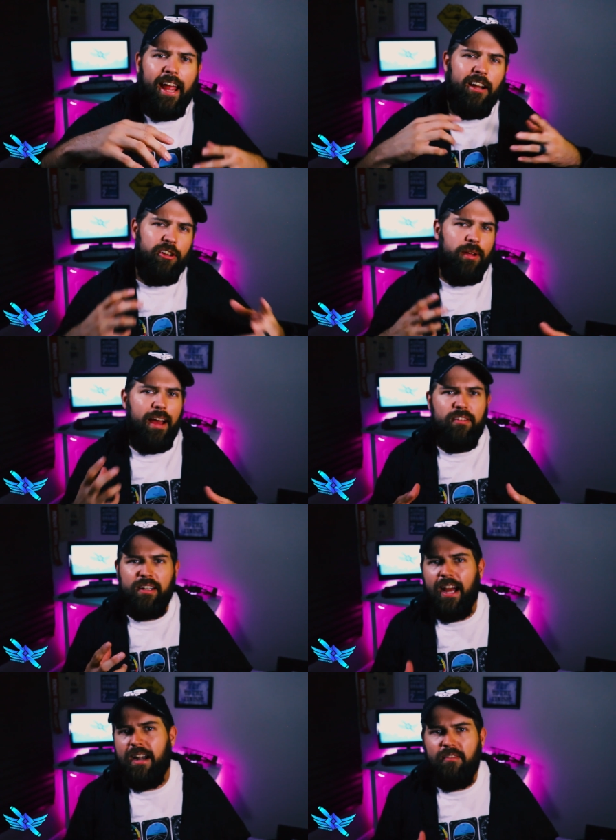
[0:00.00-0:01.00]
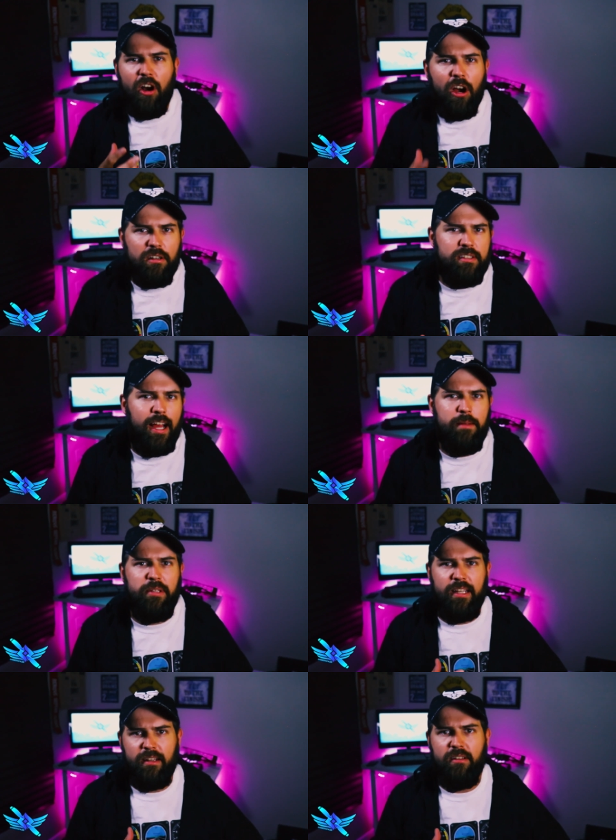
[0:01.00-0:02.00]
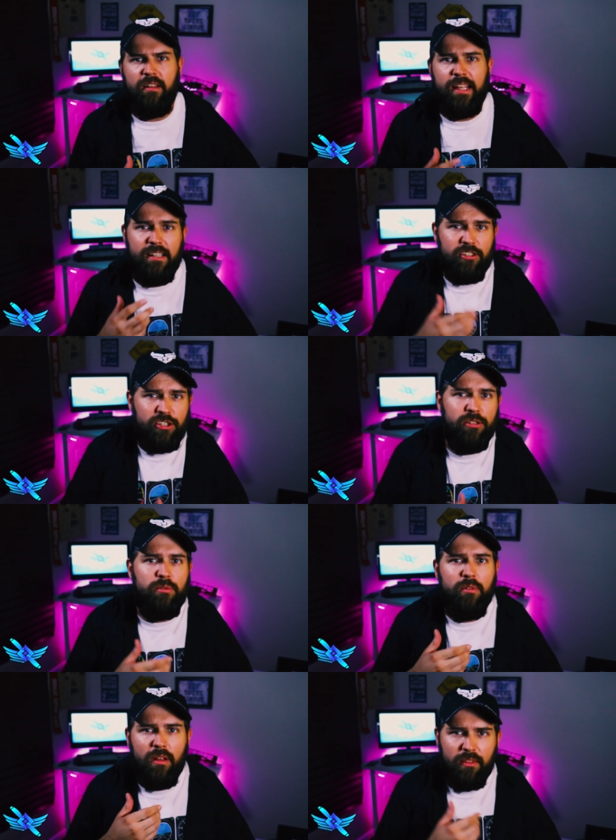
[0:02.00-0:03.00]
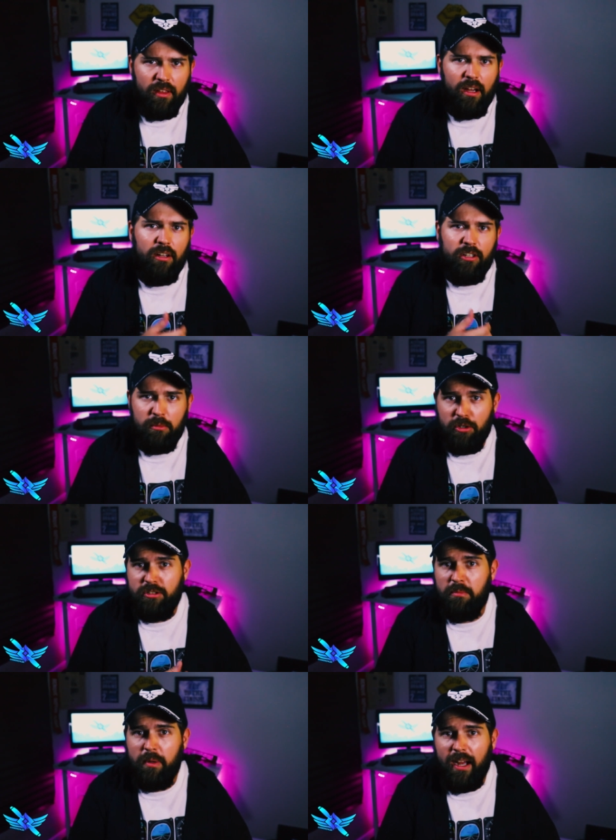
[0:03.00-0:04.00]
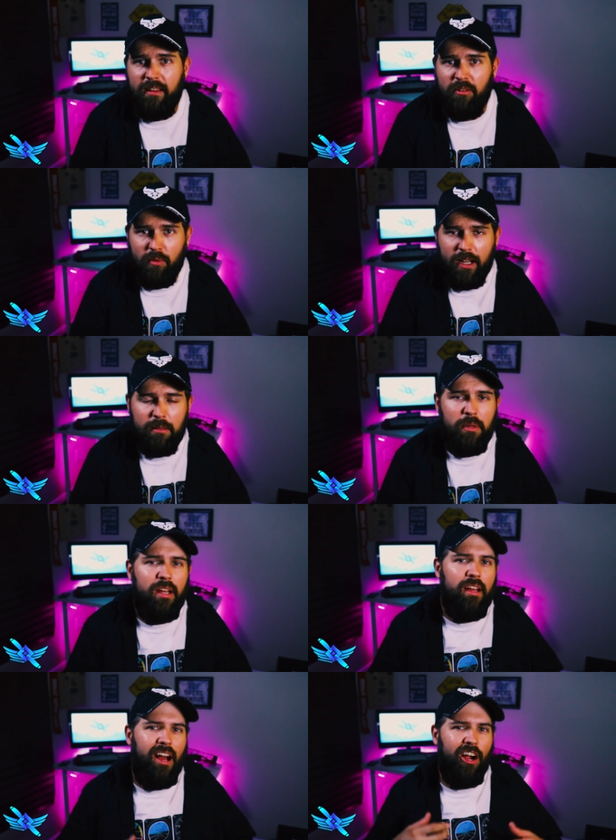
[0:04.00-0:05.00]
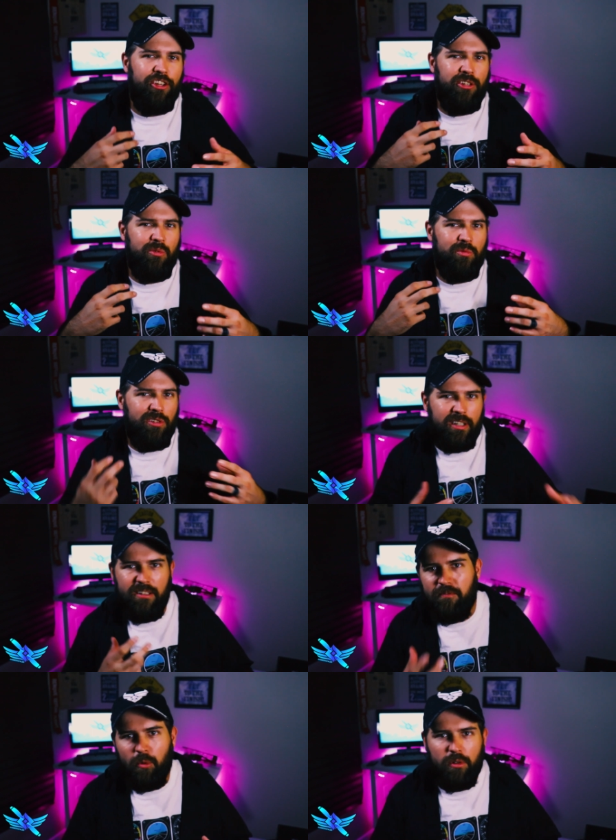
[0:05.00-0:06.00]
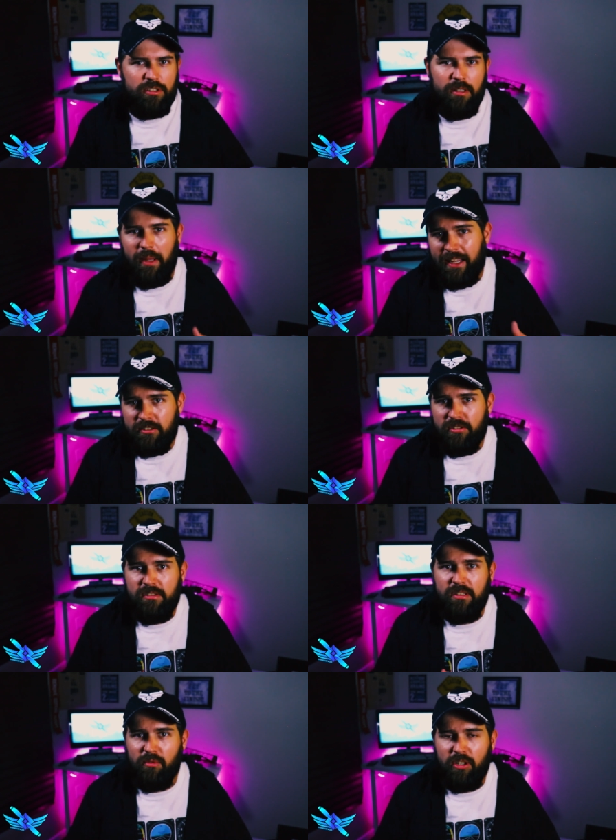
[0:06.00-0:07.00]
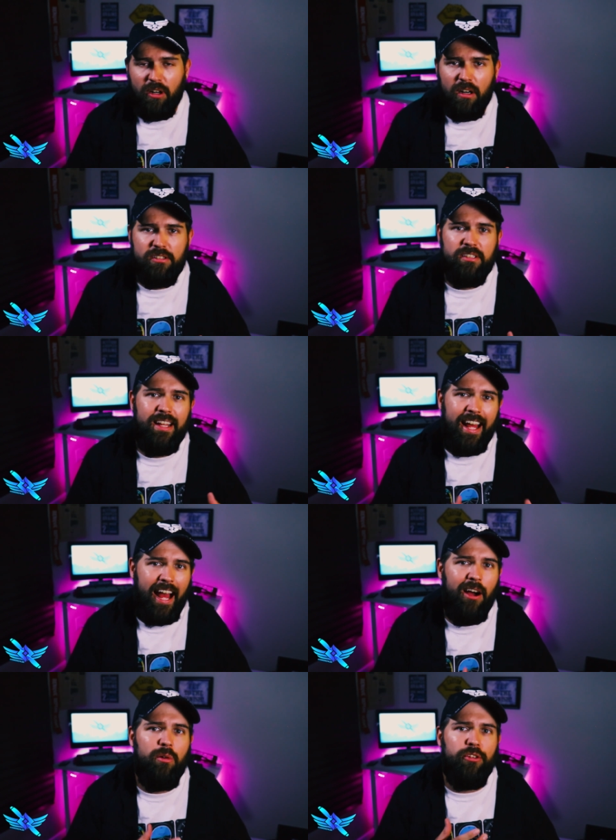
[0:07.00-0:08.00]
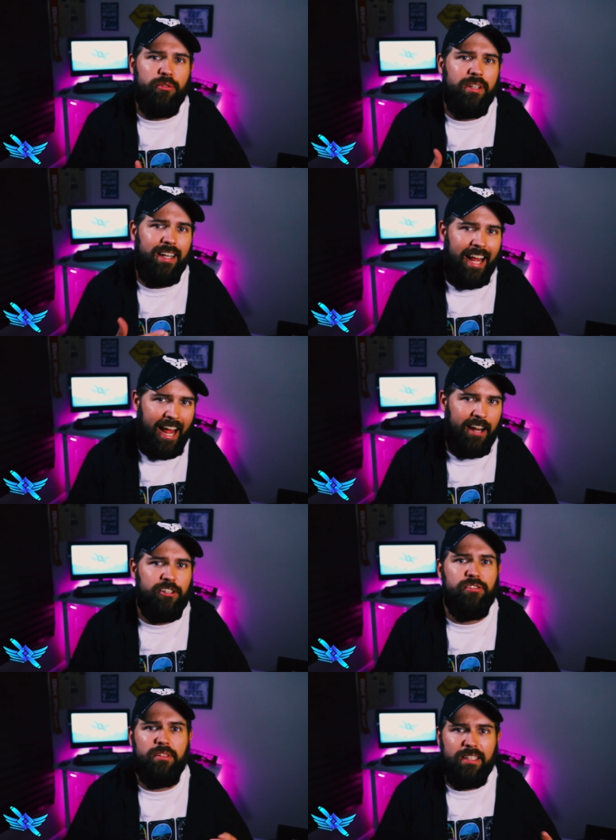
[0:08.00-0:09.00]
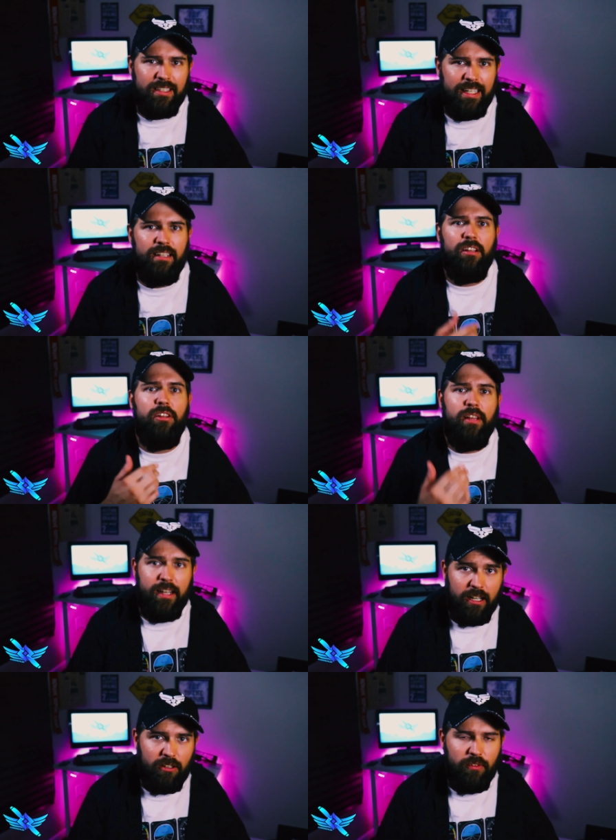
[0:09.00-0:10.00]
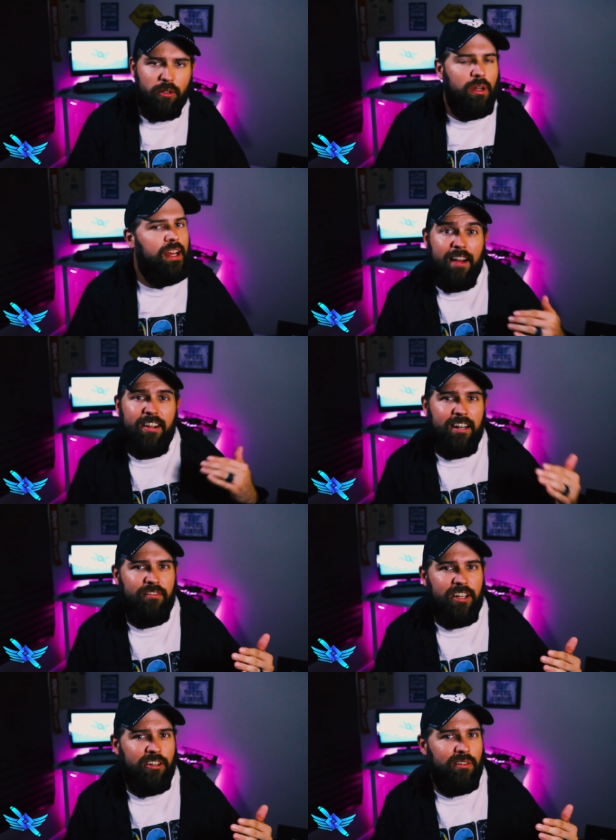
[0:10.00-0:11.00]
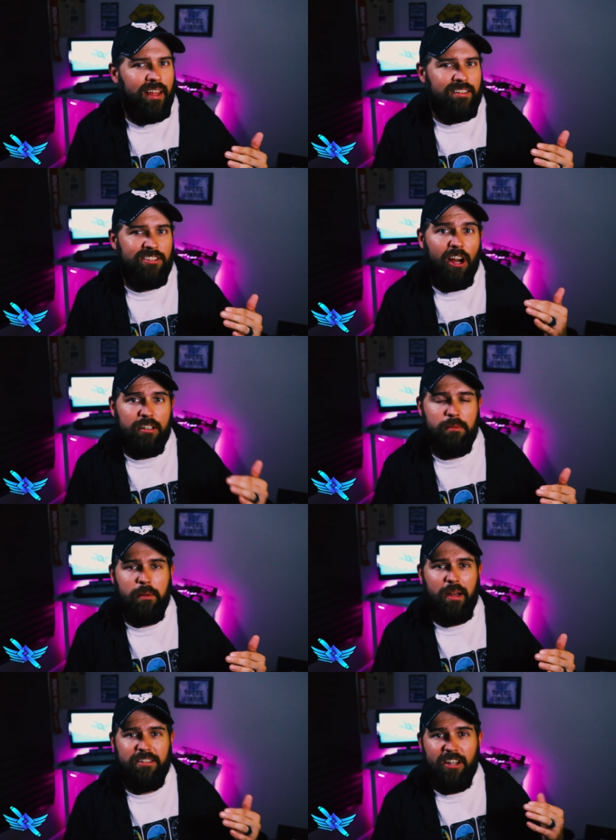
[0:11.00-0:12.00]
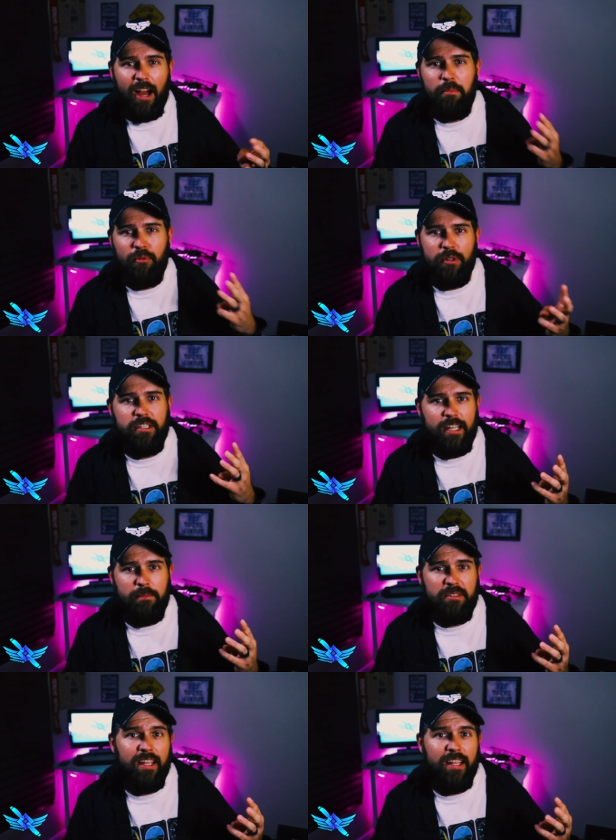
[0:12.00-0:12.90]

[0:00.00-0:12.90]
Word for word: Hey, are you having kind of a hard time getting into the commercial pilot realm? Are you looking for some answers in regards to how you can actually get an interview? I've got a video that talks about my top 3 tips